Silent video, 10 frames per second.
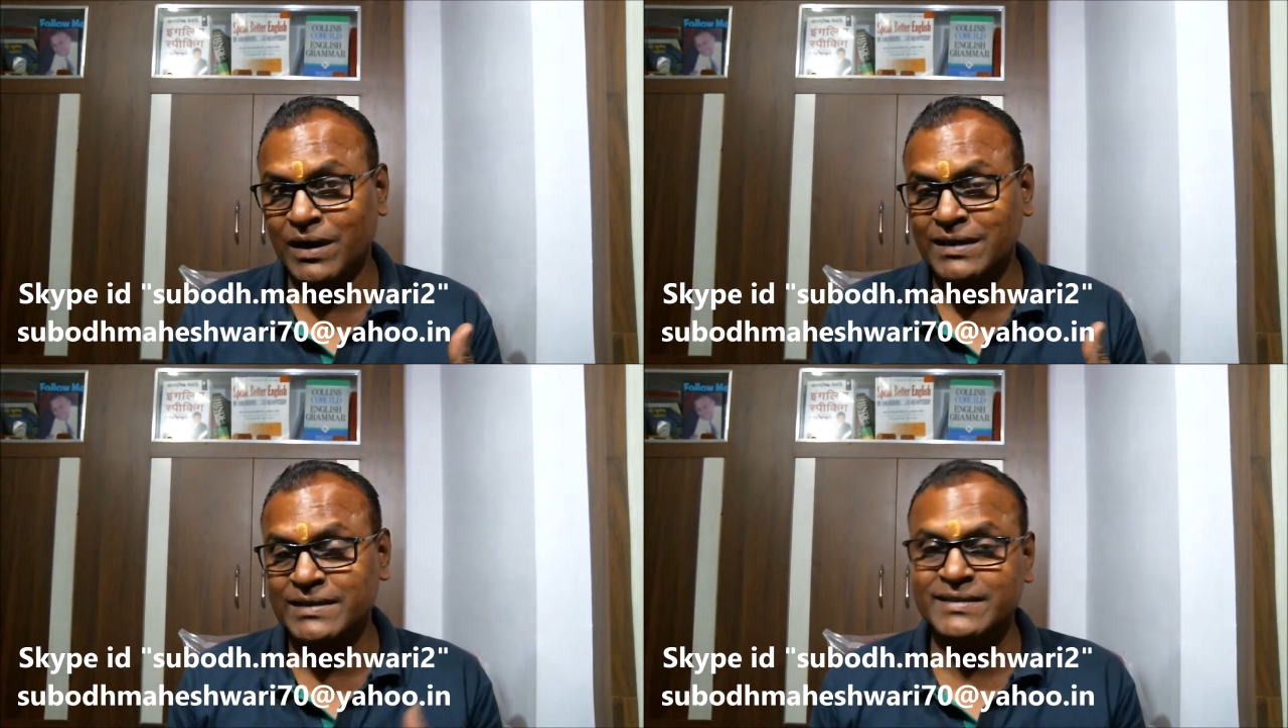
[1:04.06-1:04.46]

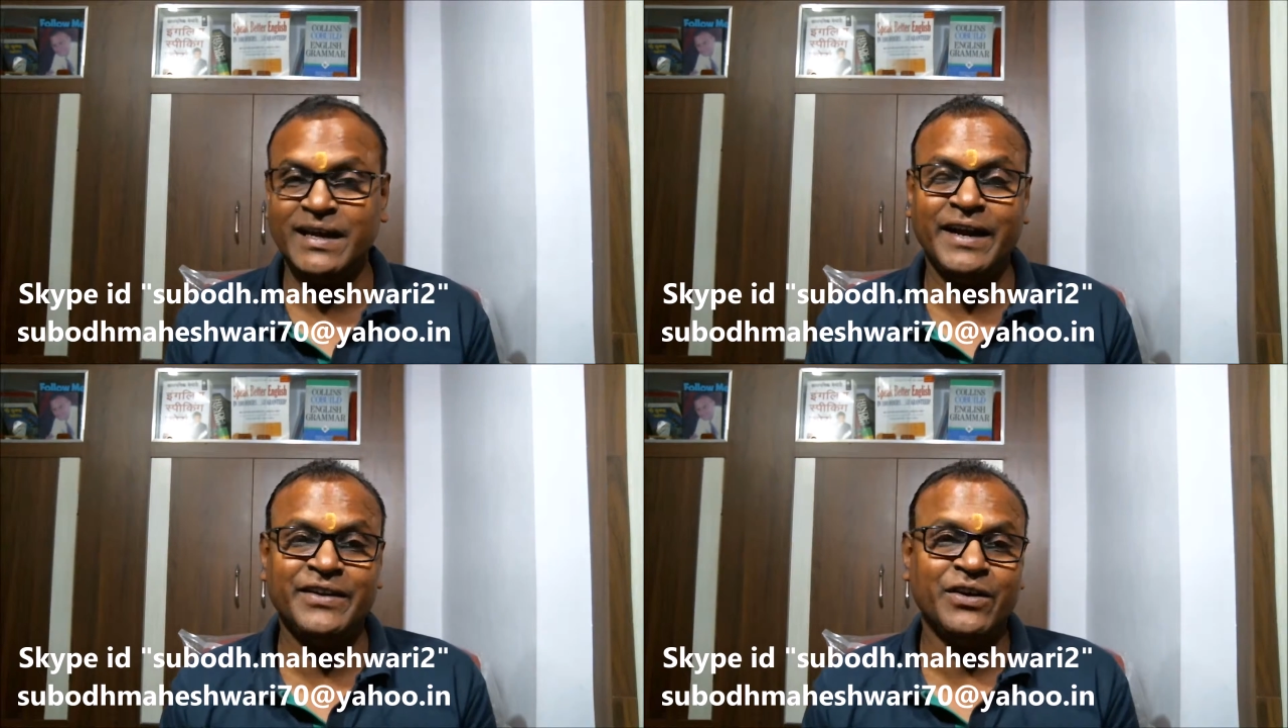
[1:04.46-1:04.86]
are
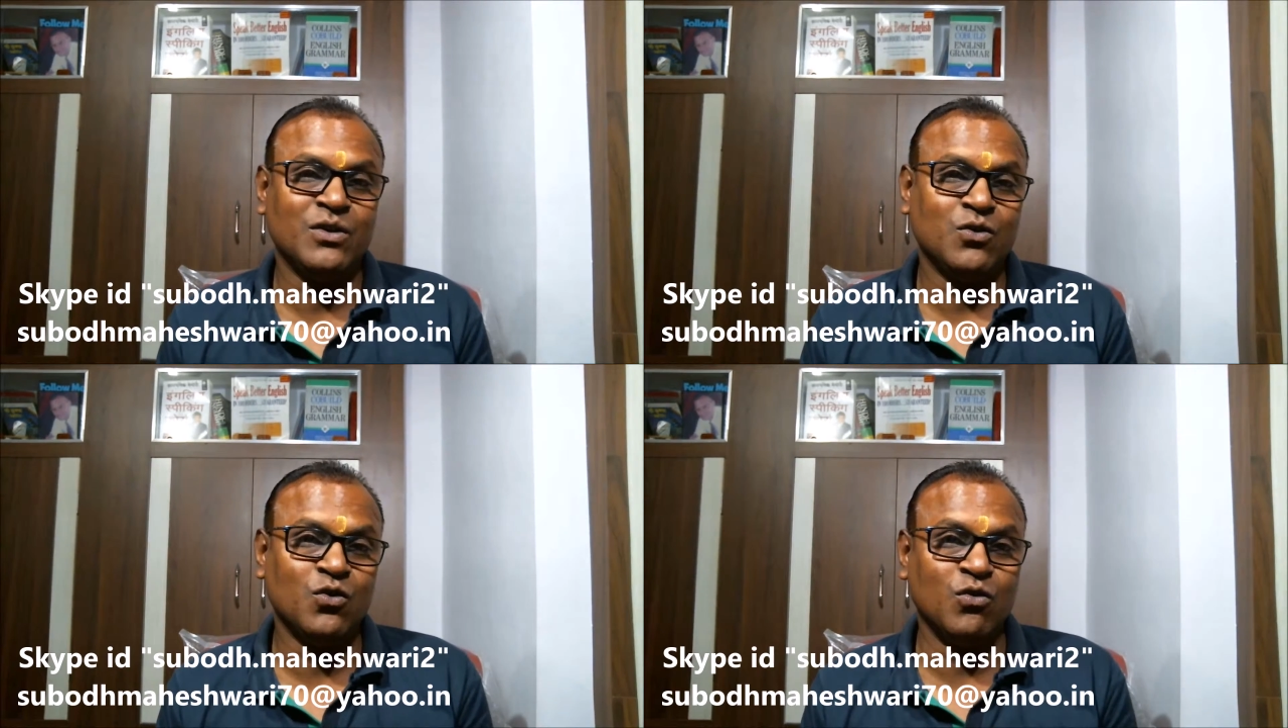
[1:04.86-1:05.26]
inside
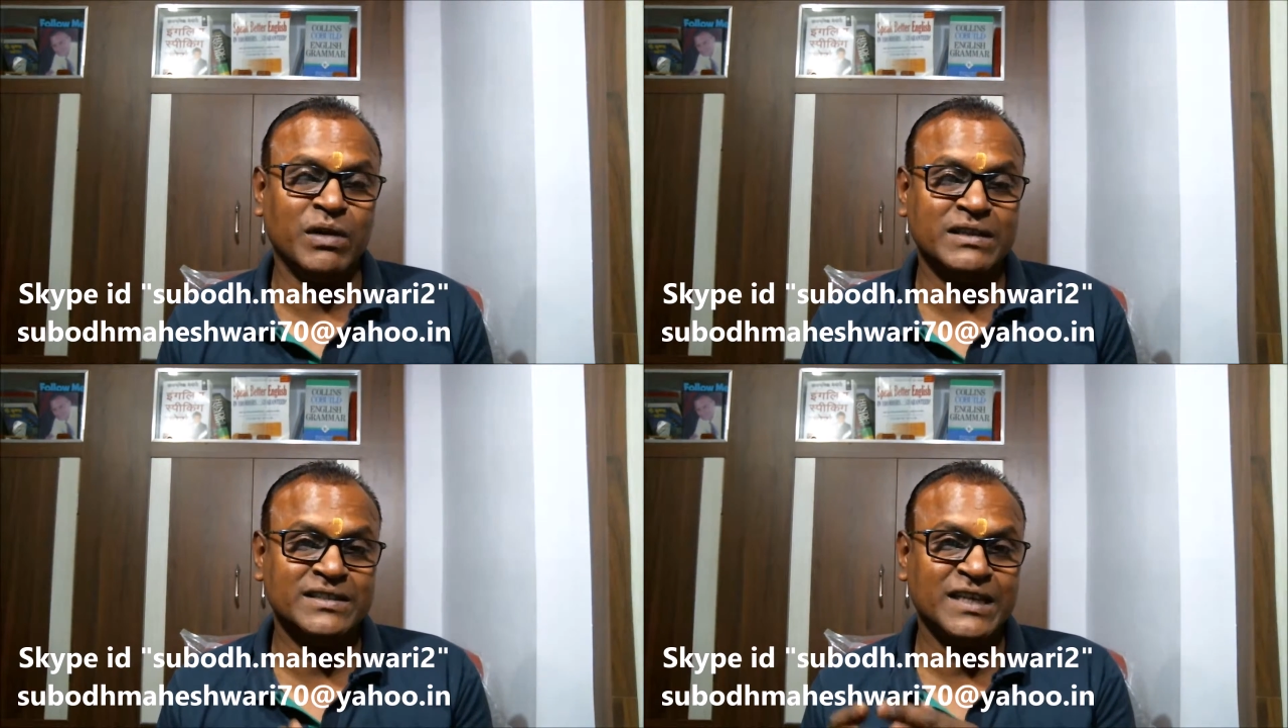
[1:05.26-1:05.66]
your home
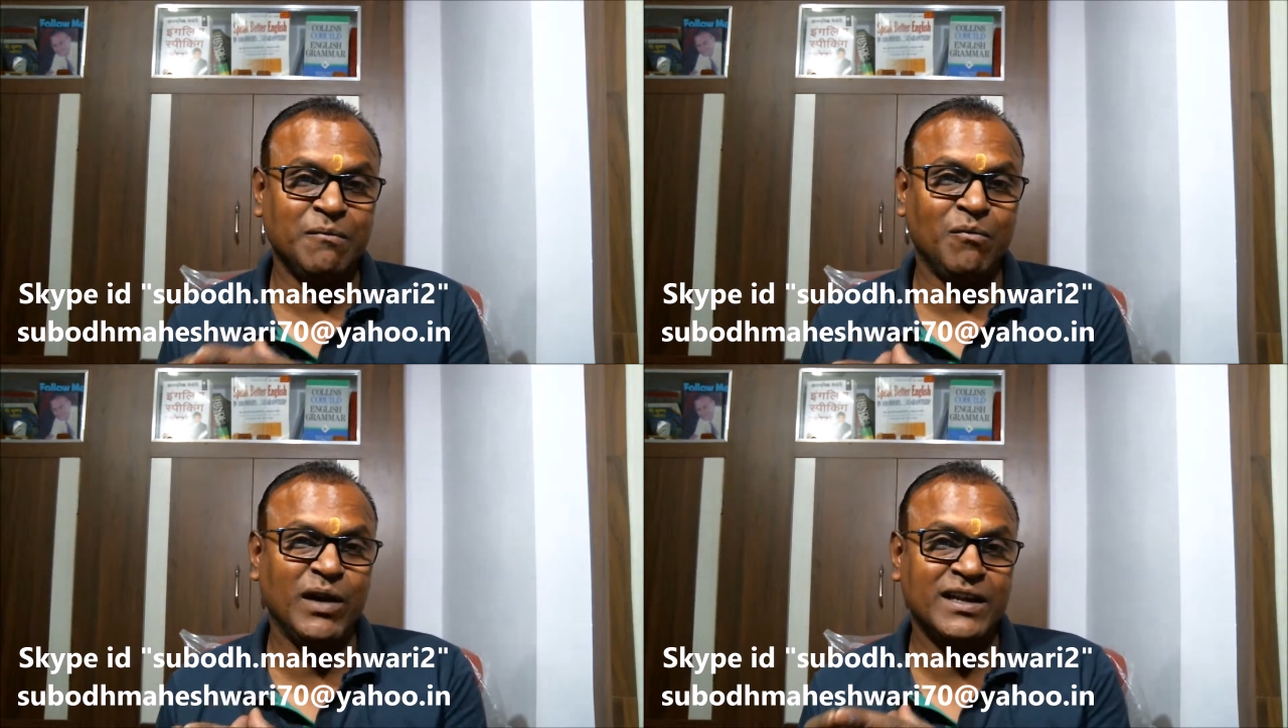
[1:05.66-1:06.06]
and
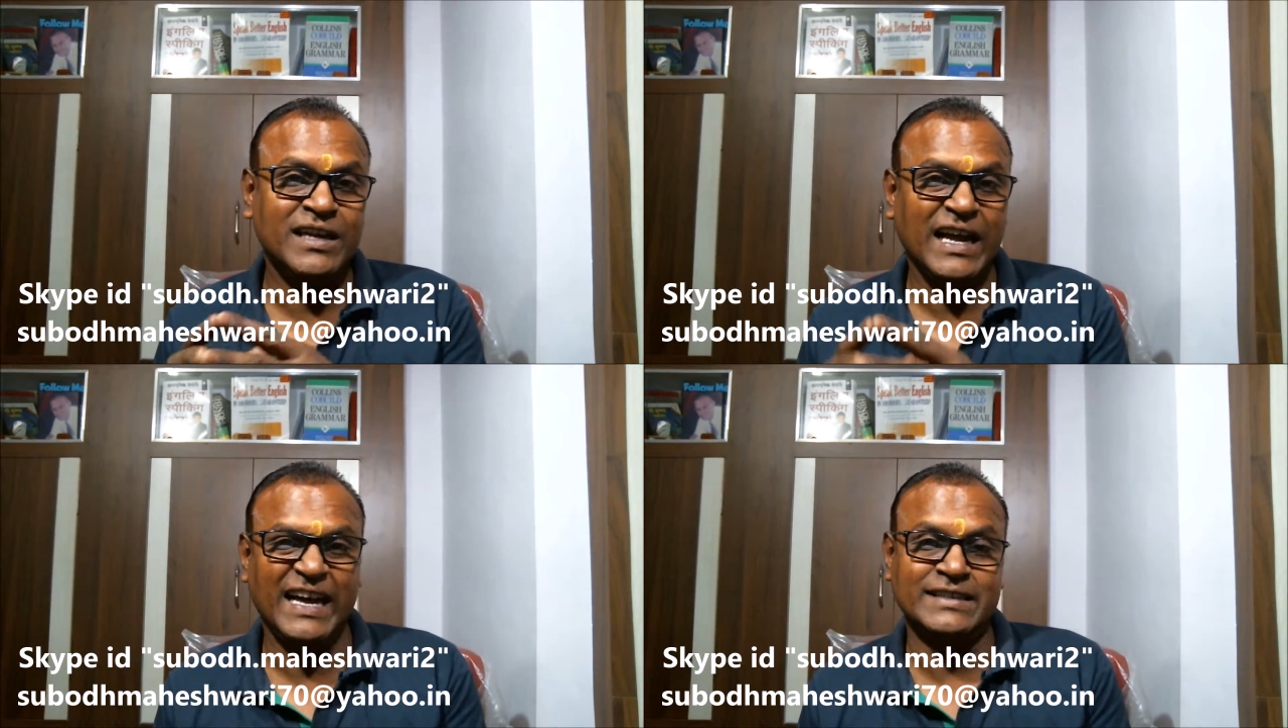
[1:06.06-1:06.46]

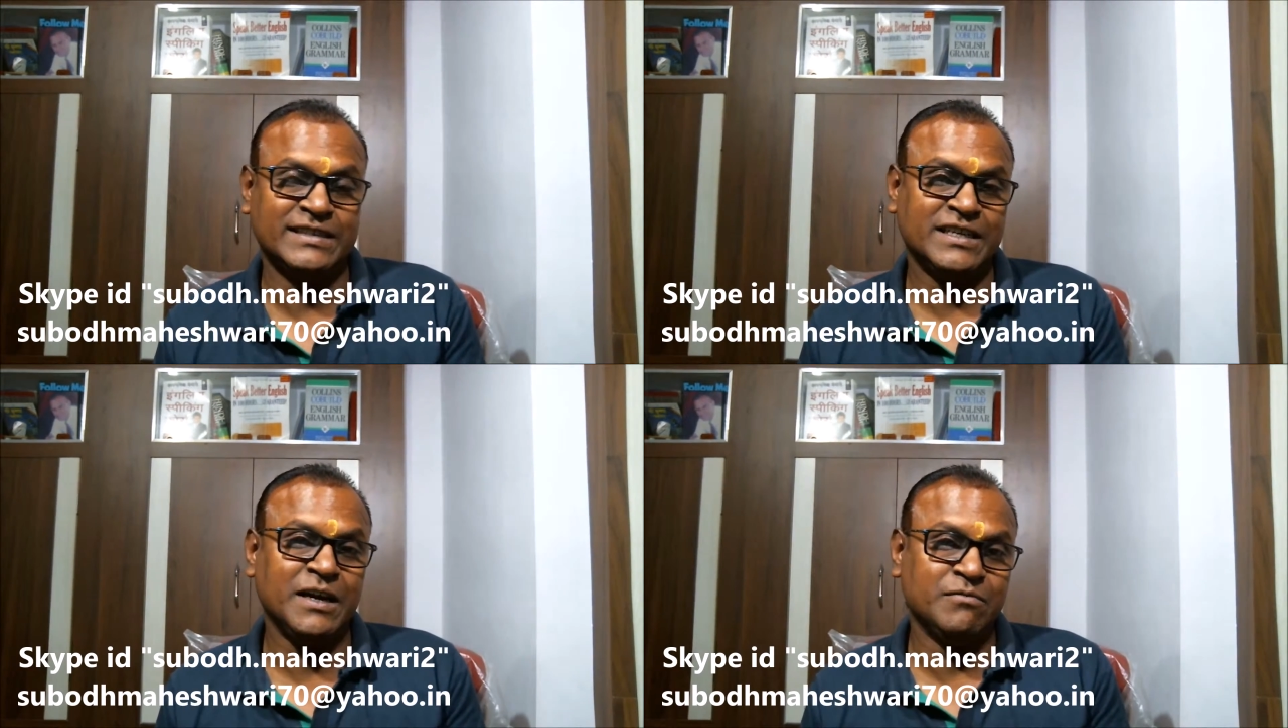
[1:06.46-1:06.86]
somebody
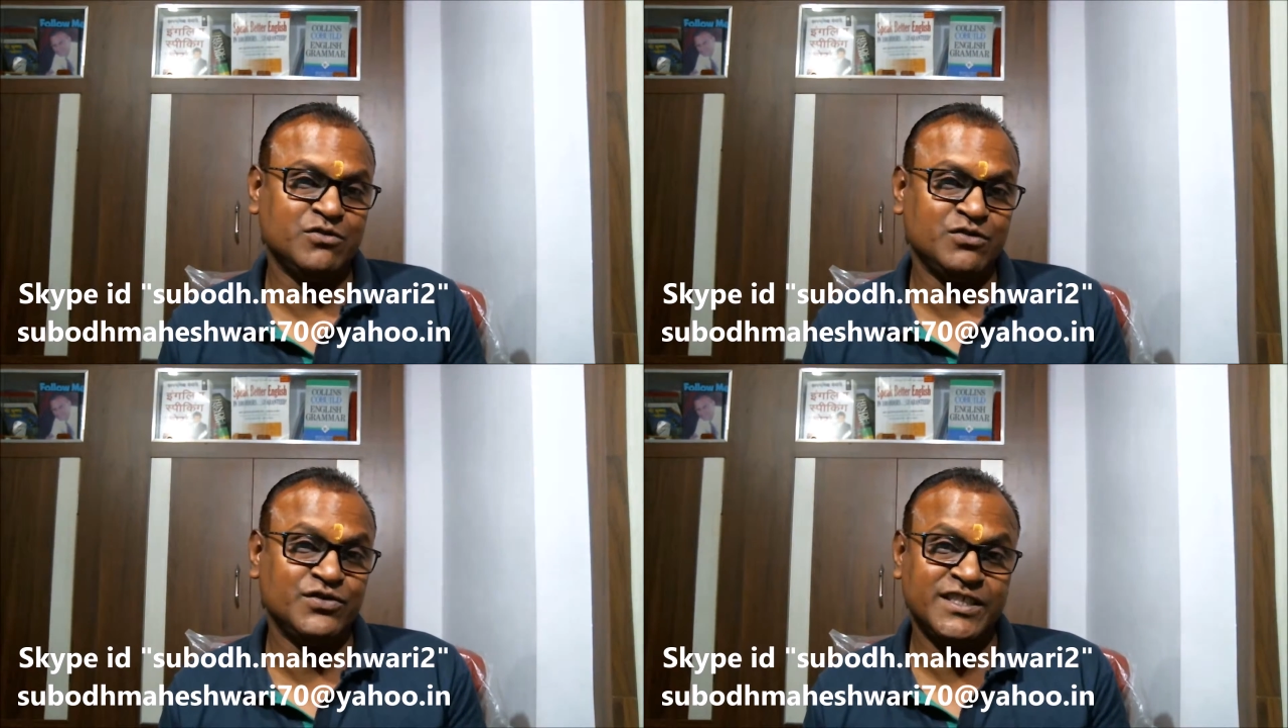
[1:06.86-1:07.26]
has come
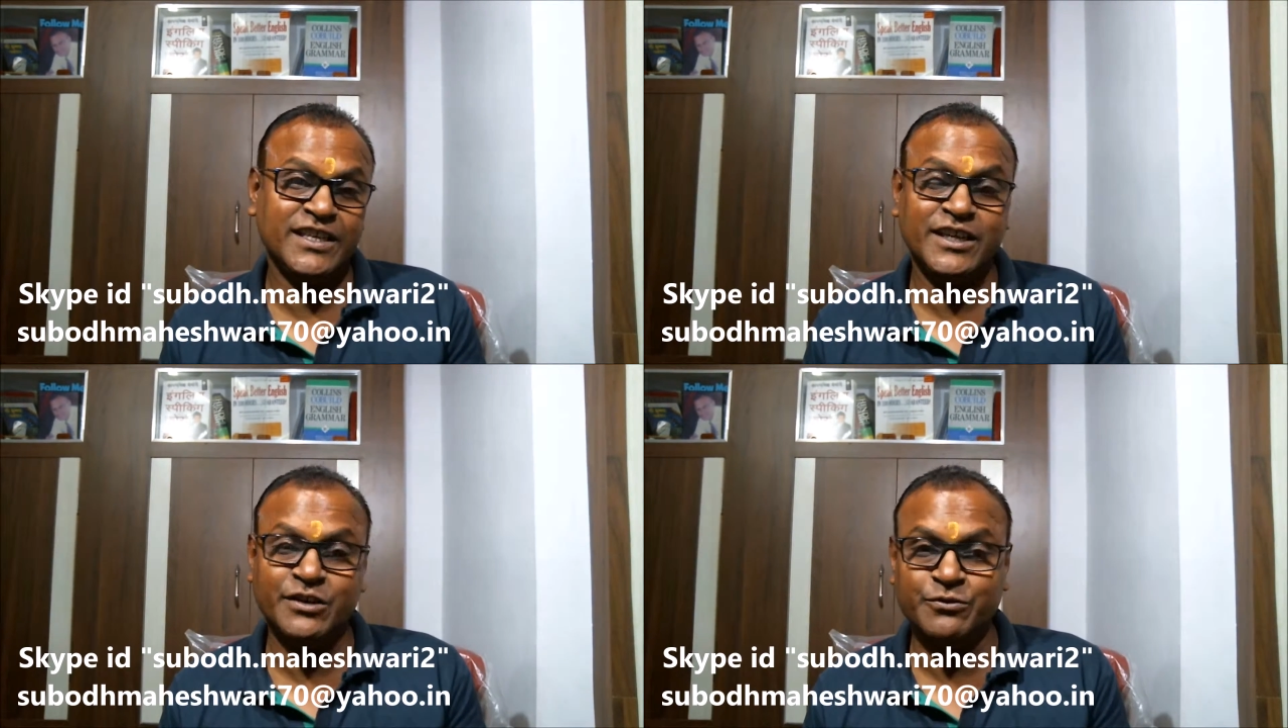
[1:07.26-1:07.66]
to
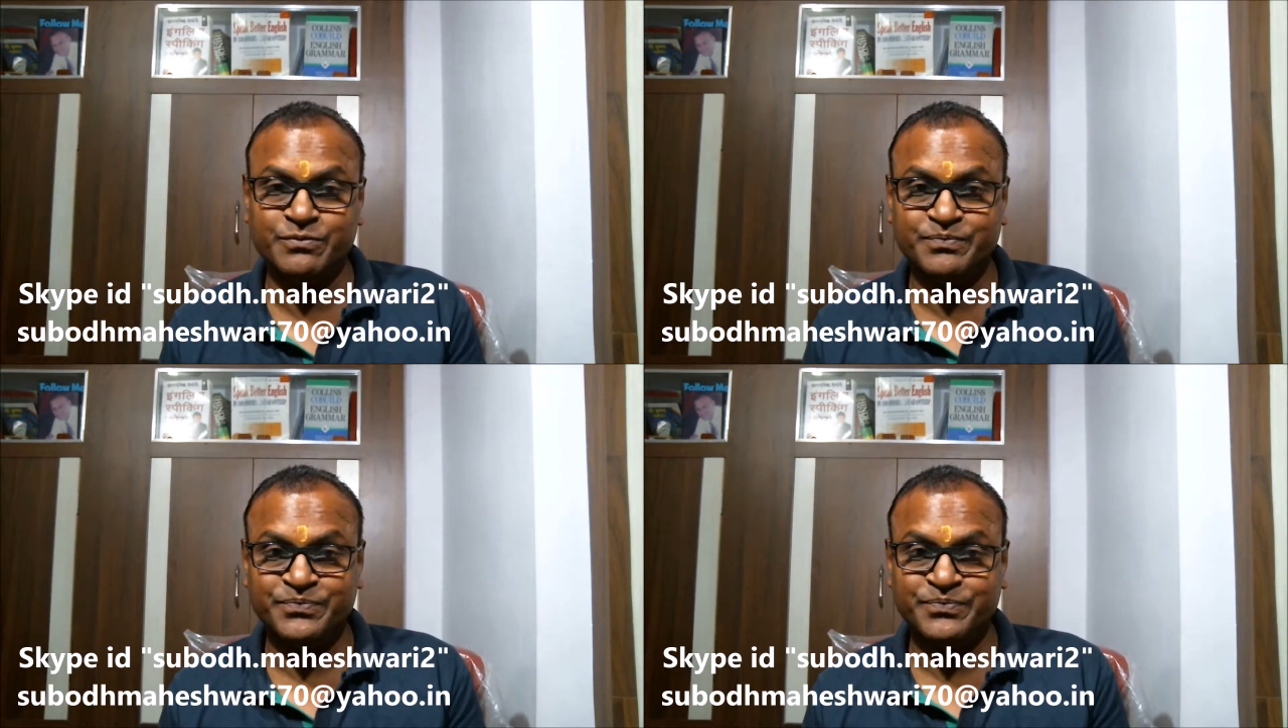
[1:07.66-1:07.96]
see you,